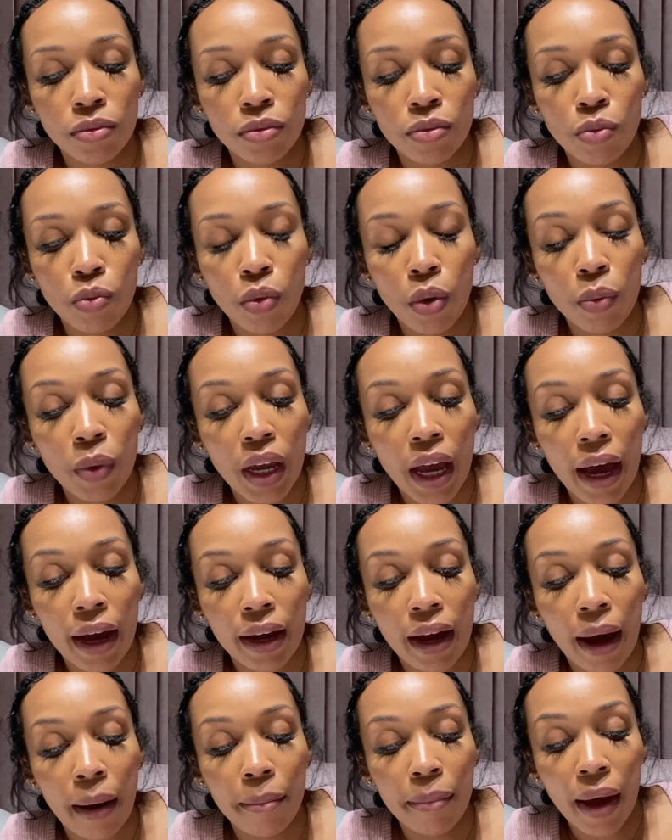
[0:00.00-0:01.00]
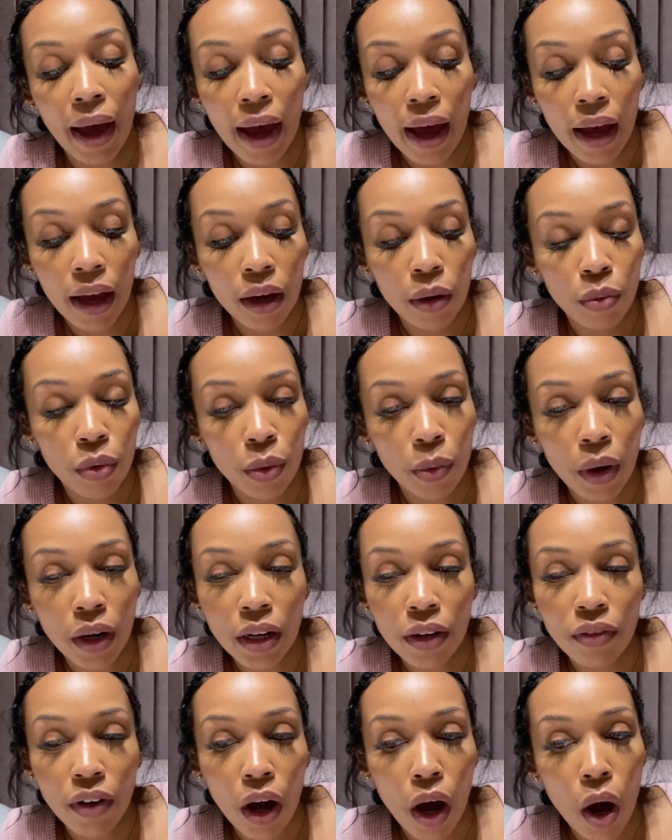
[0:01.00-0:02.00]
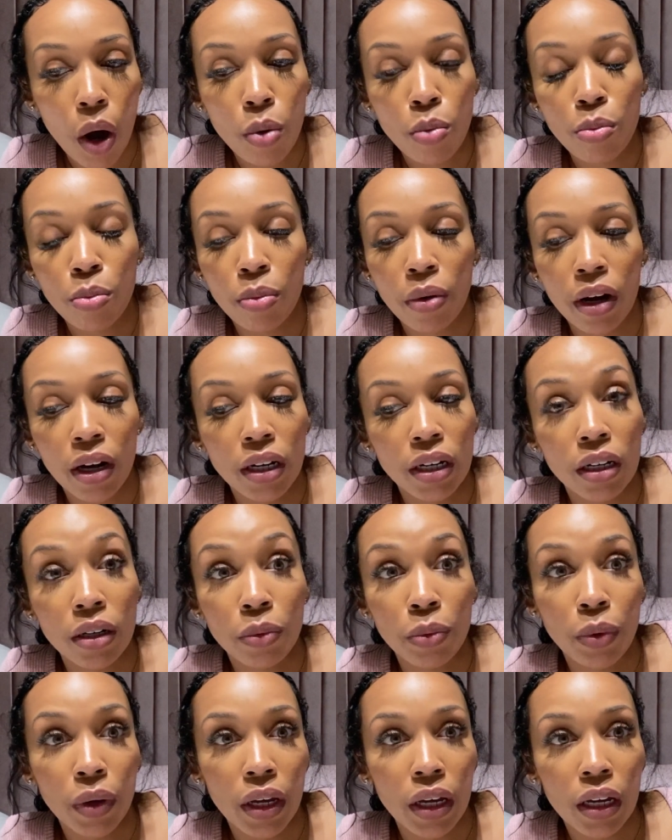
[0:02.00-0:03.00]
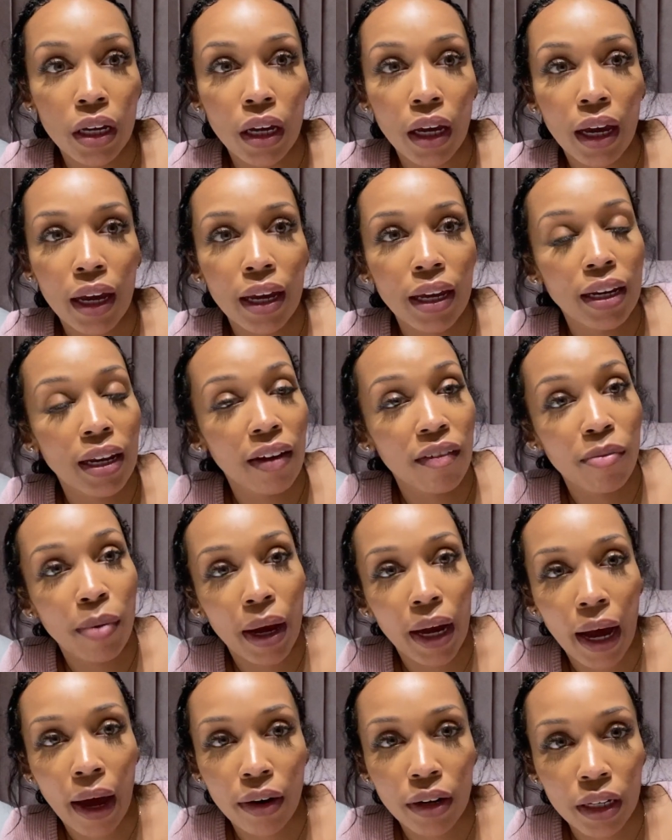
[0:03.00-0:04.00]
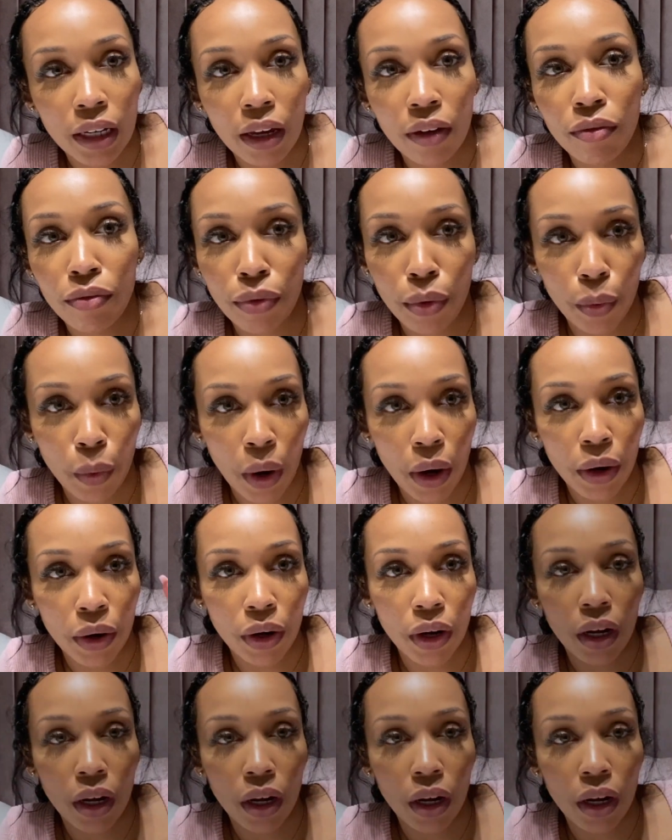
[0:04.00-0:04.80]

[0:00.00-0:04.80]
when we had got back, we weren't even home a good week, and he left back out again for work.